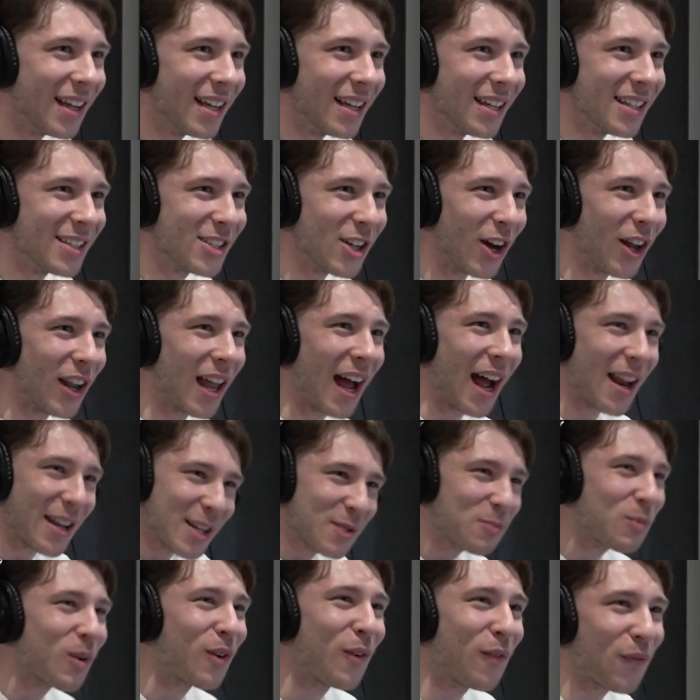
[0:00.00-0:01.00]
So this
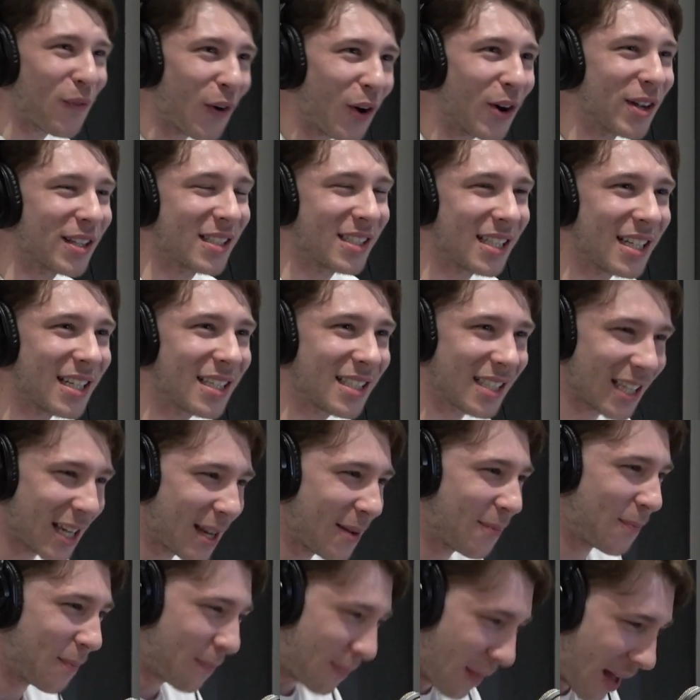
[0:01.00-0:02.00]

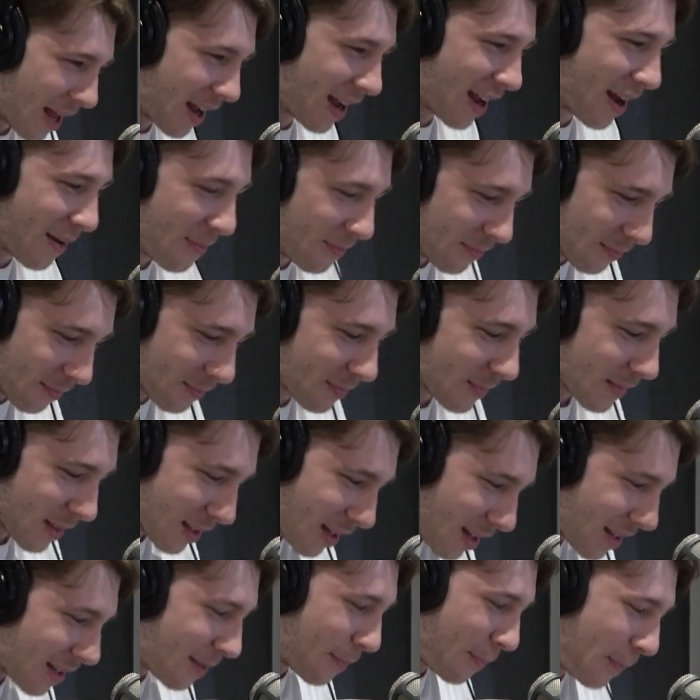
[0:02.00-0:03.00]
140cc
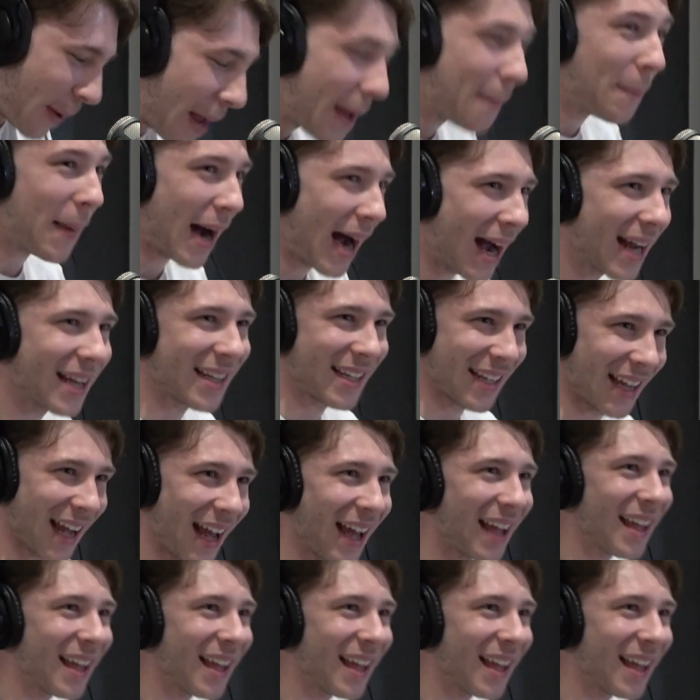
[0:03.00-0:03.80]
pit bike, yeah.